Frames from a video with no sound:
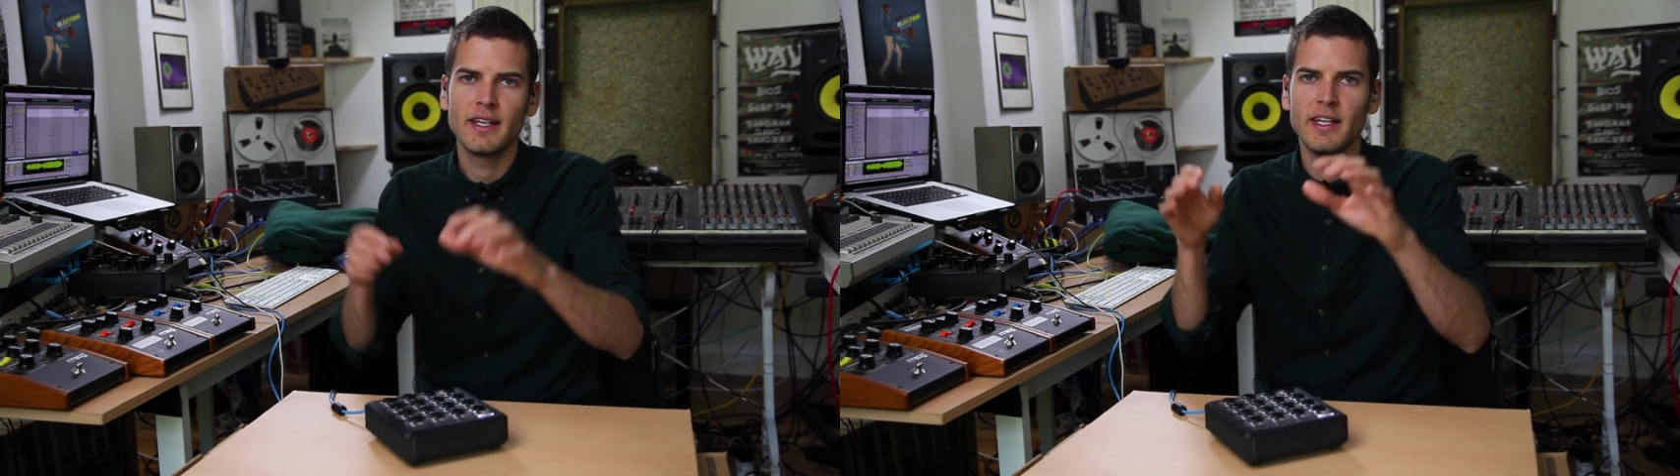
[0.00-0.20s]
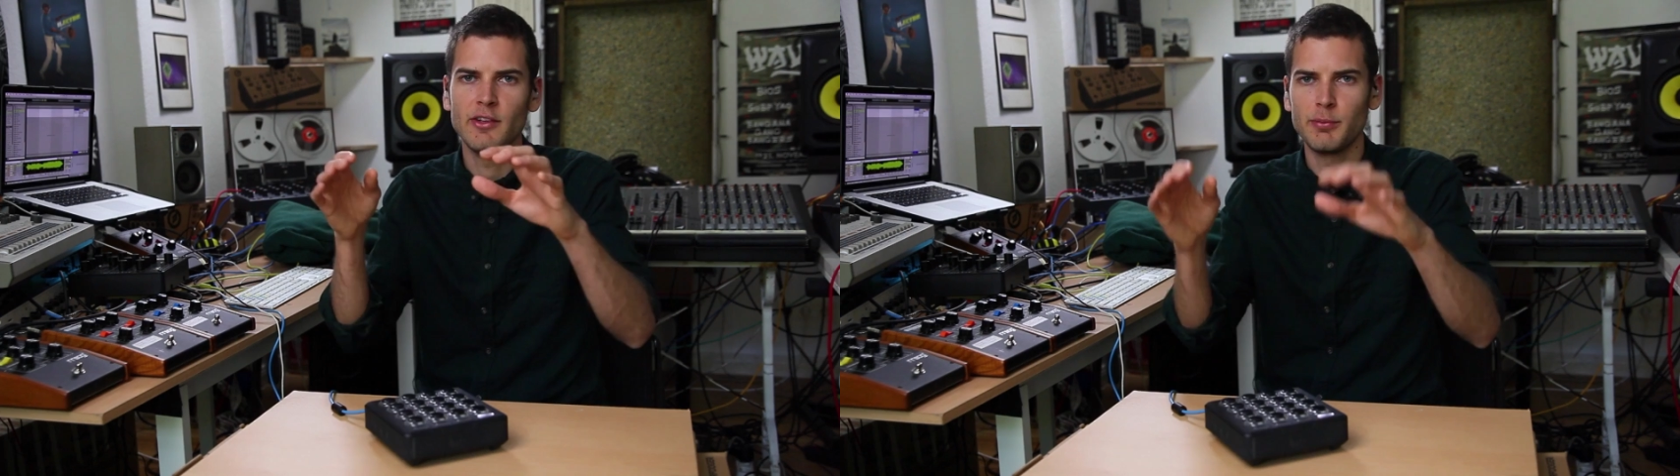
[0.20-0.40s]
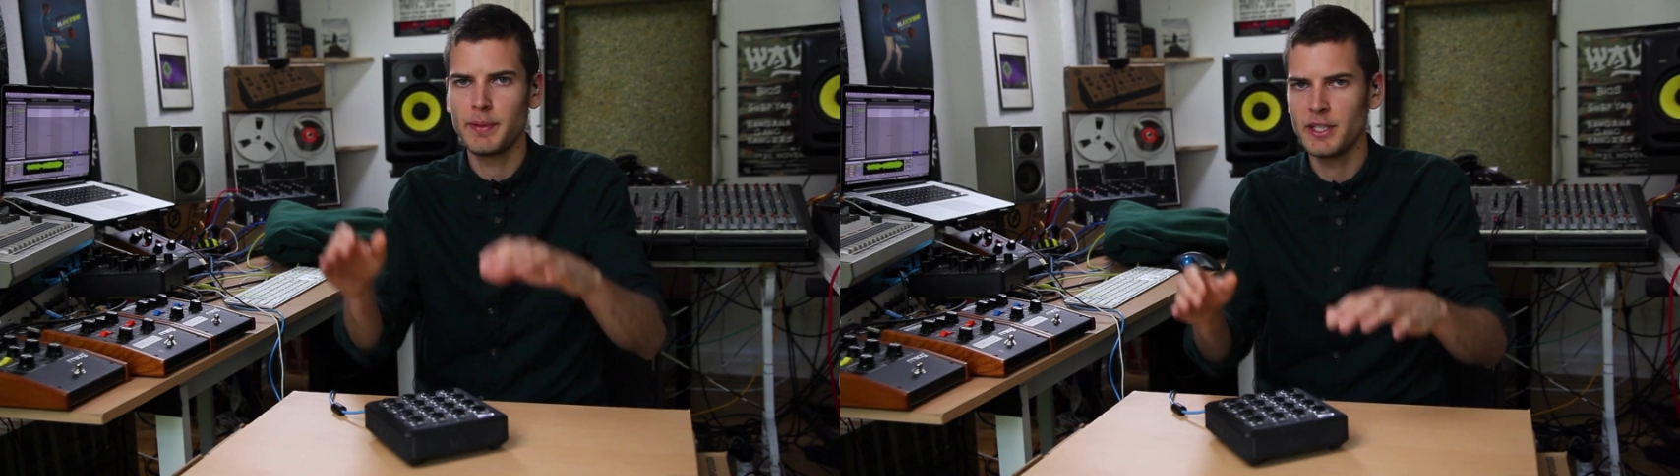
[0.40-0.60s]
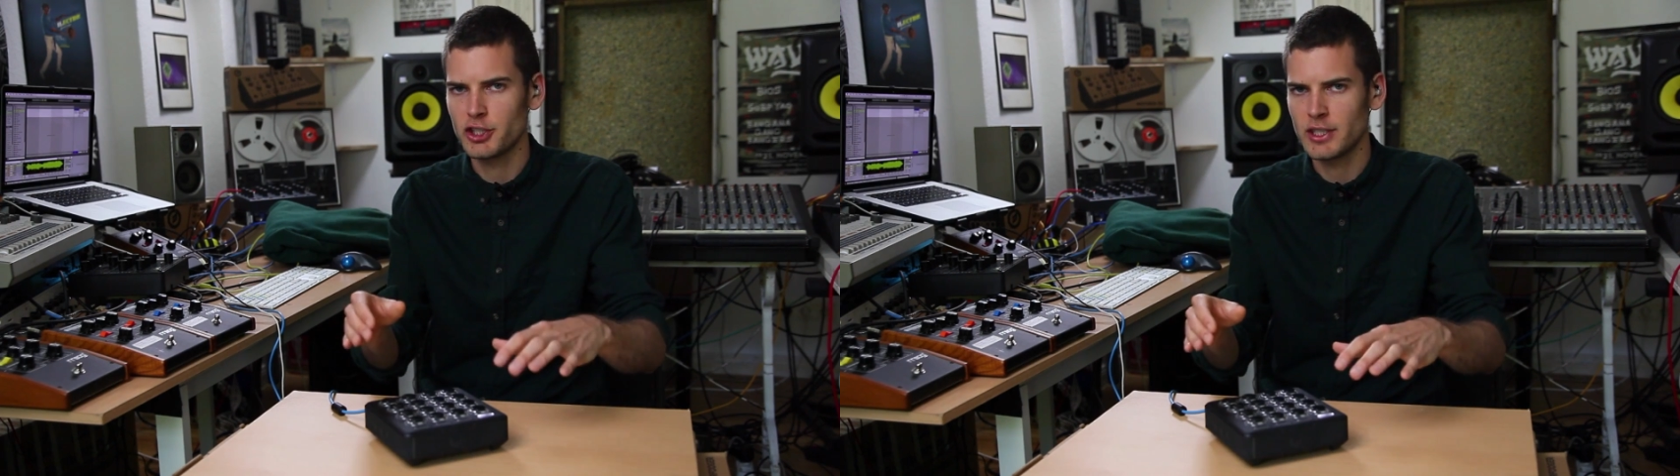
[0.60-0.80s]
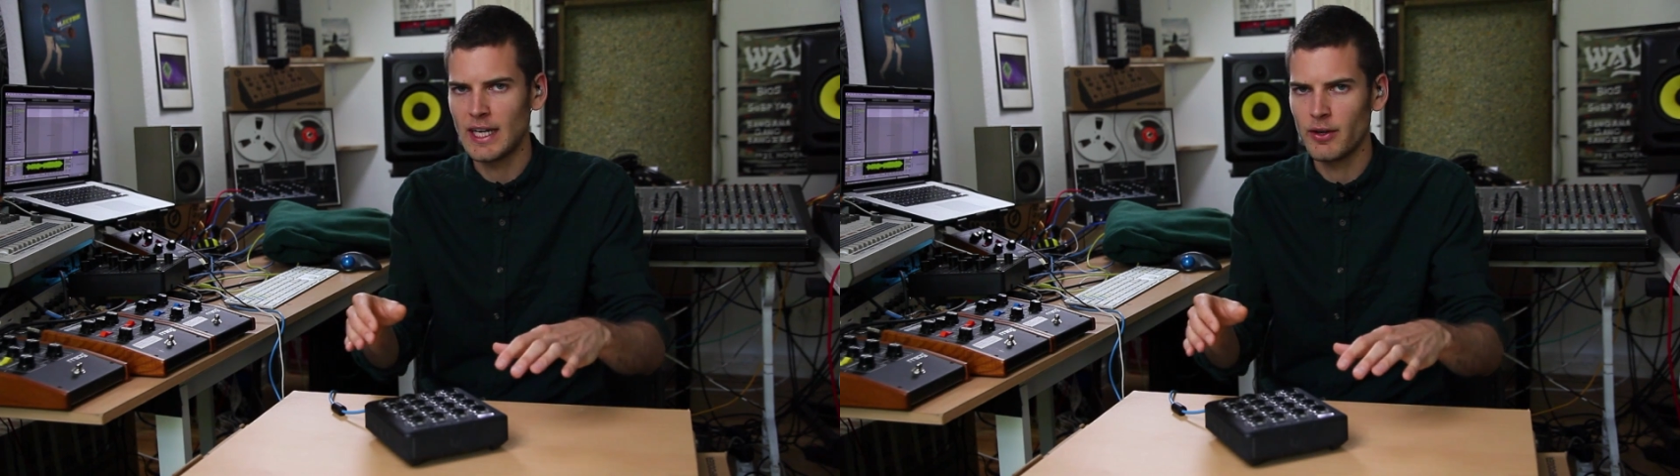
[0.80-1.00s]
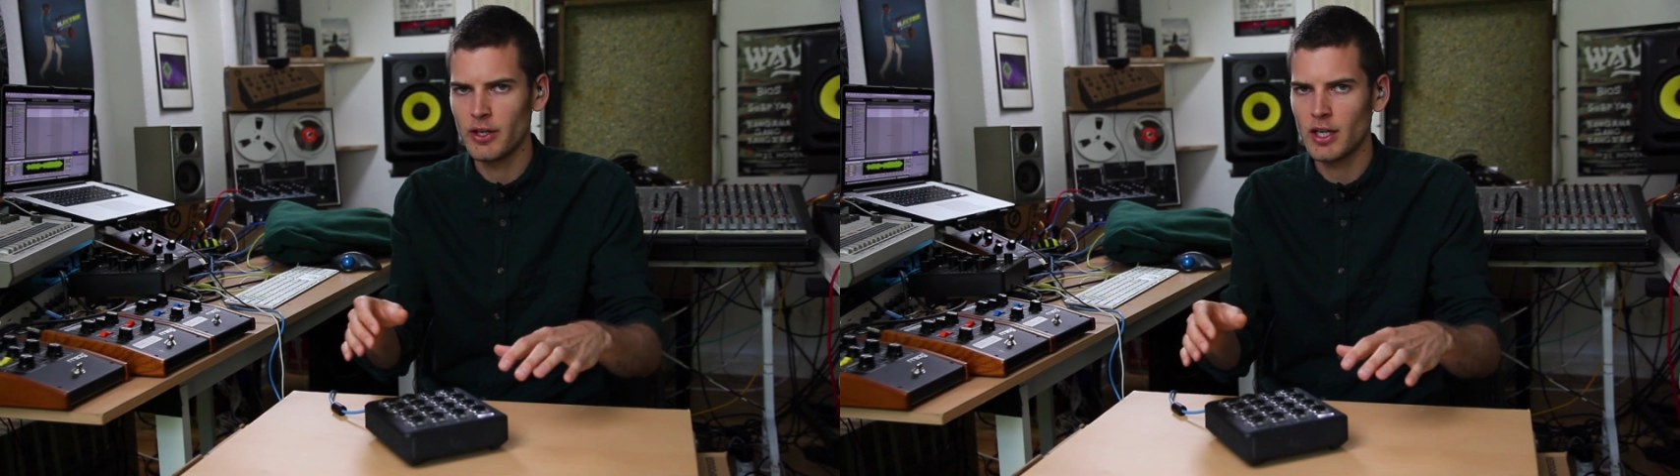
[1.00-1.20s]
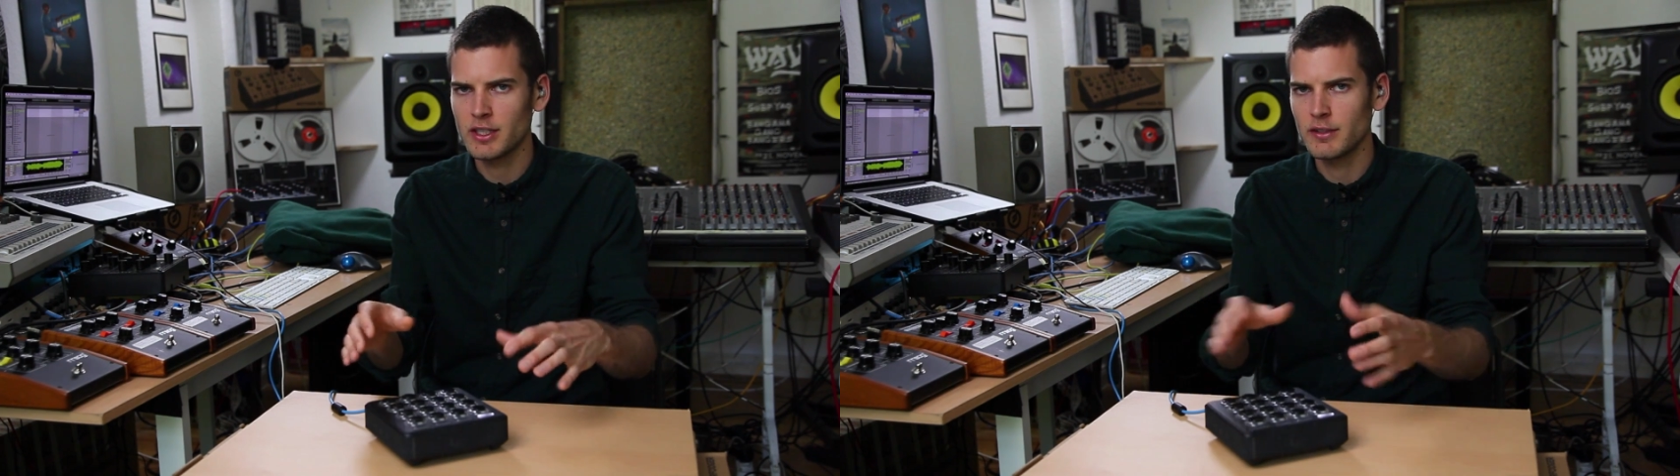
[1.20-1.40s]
is pitched down an octave,